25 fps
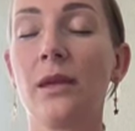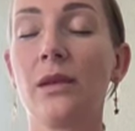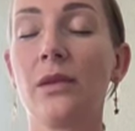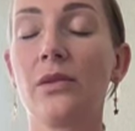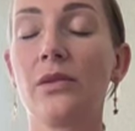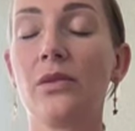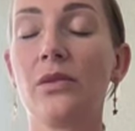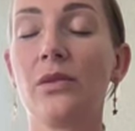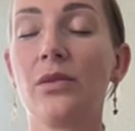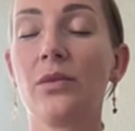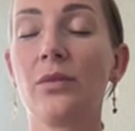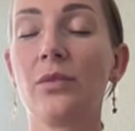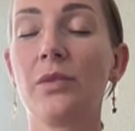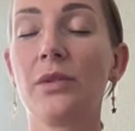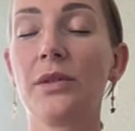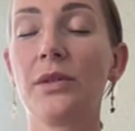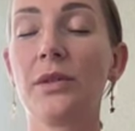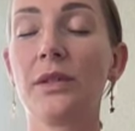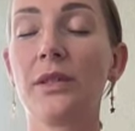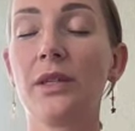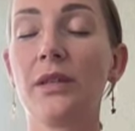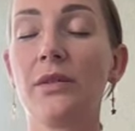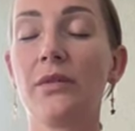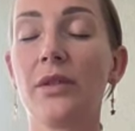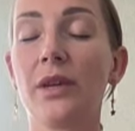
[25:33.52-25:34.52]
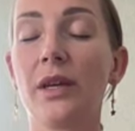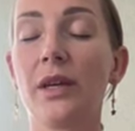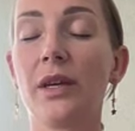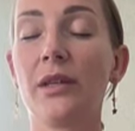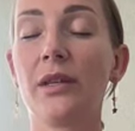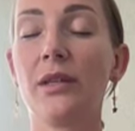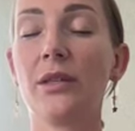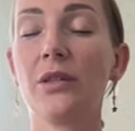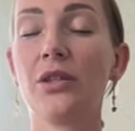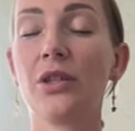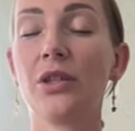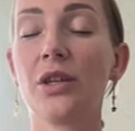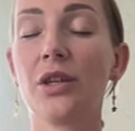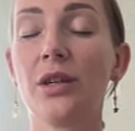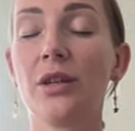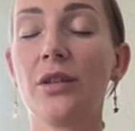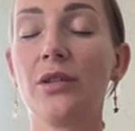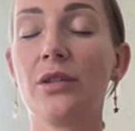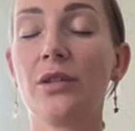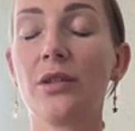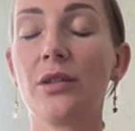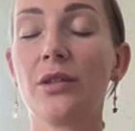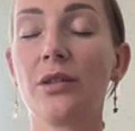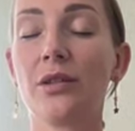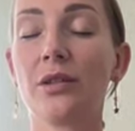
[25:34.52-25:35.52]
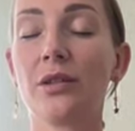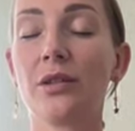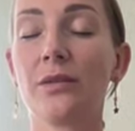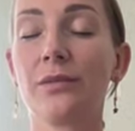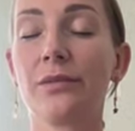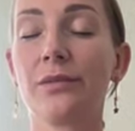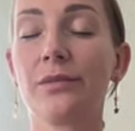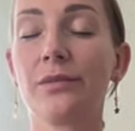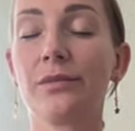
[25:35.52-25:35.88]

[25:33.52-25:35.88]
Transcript: Do you perceive any changes,